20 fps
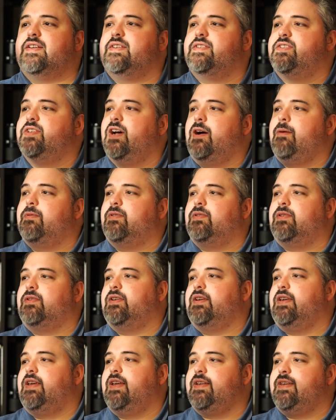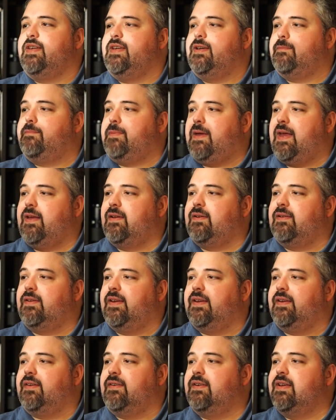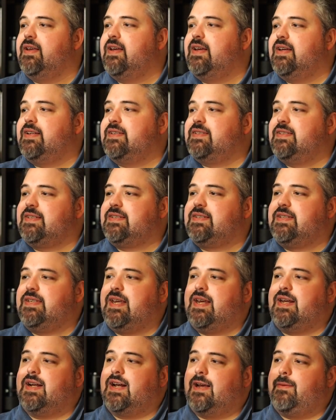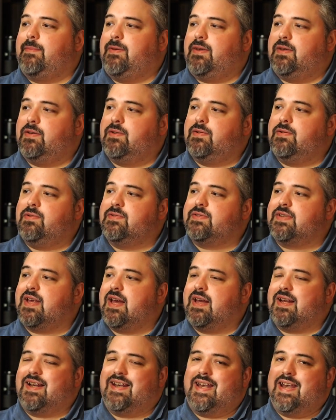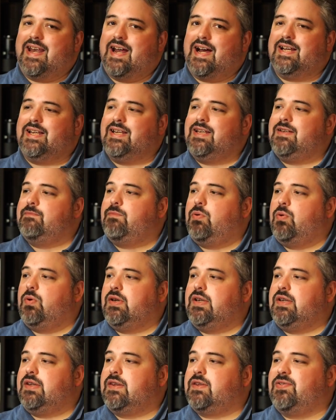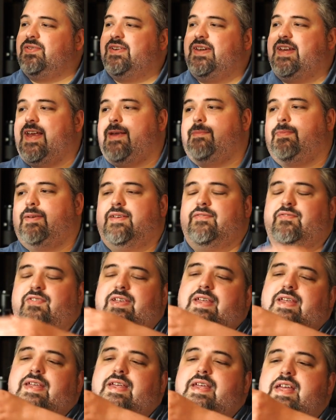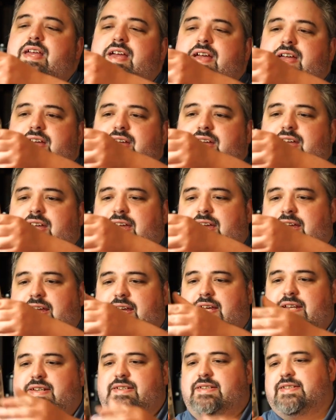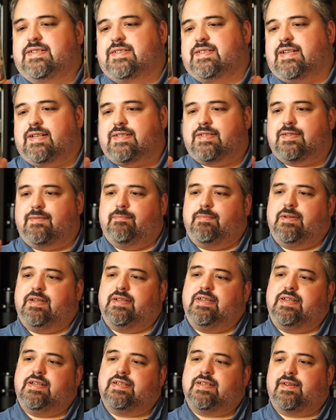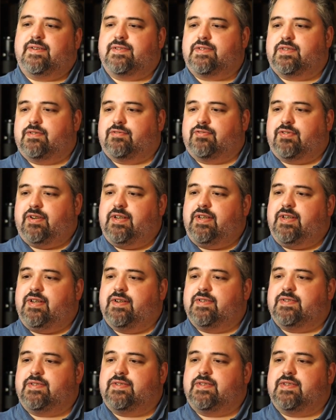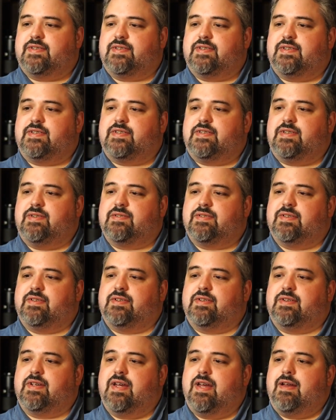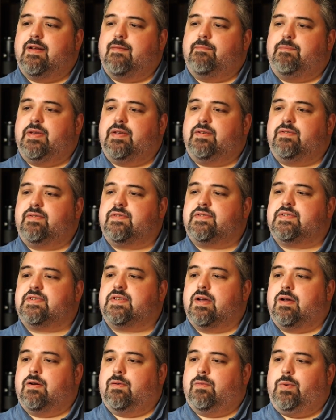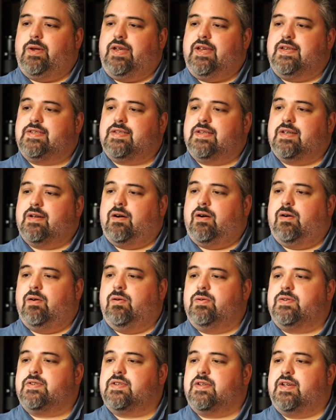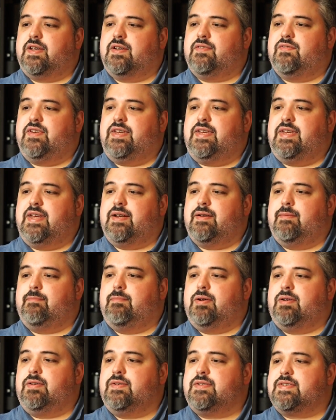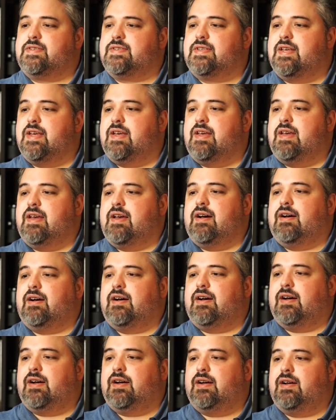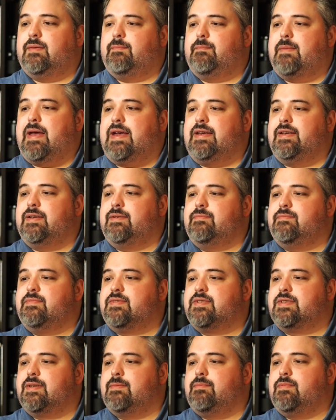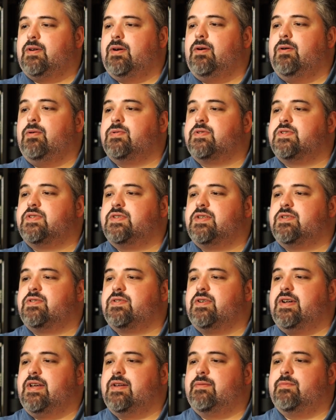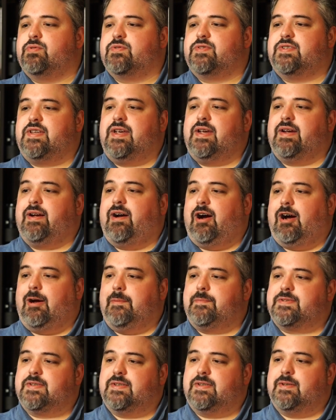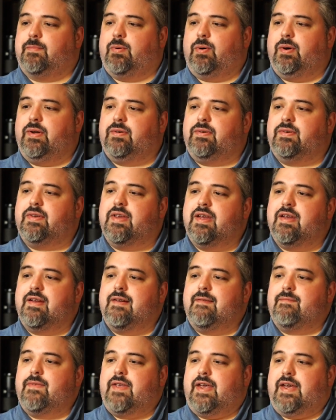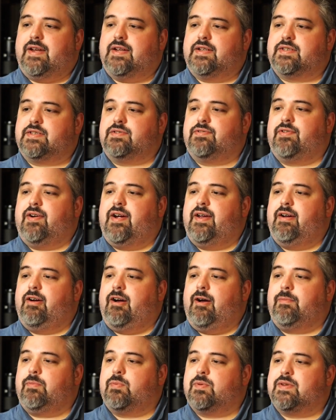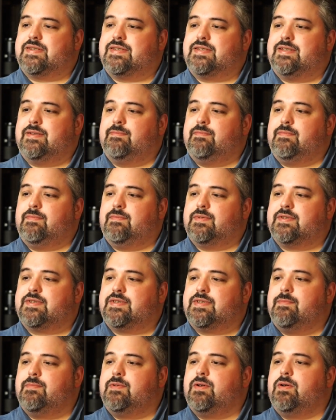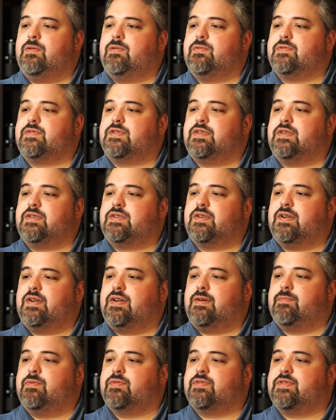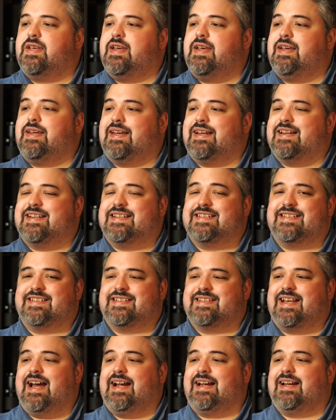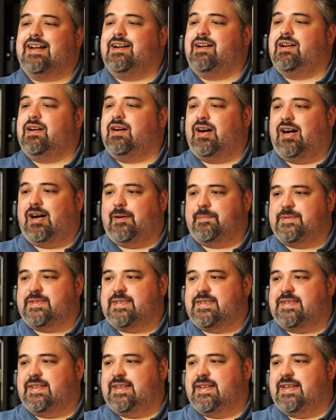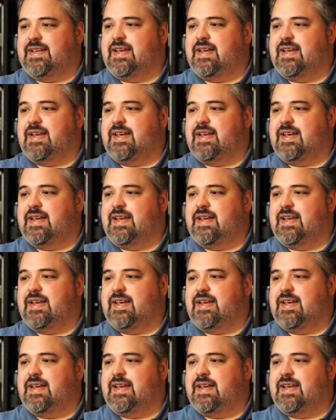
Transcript: Double India Pale Ale, 68 IBUs, 9.3 ABV, and it's got some big details on the front here. It says it's using Pils, wheat, oat, and Vienna malts, Magnum, Simcoe, Citra, and Mosaic hops in the boil, and it's dry hopped with Simcoe, Citra, Mosaic, and Azaka hops.